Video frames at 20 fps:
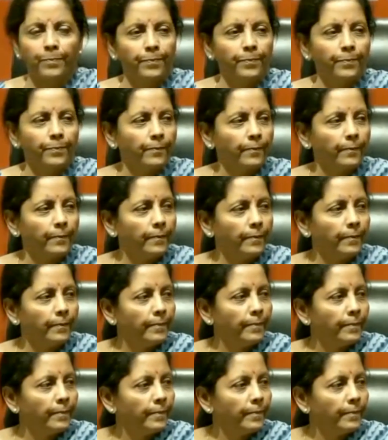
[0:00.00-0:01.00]

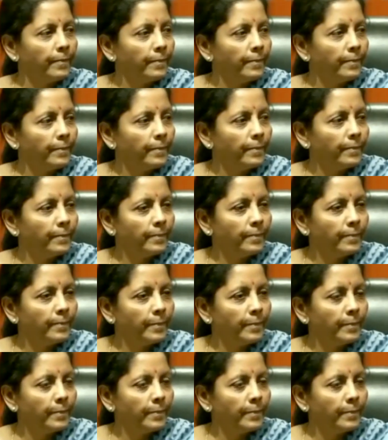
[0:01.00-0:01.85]
Nobody speaks.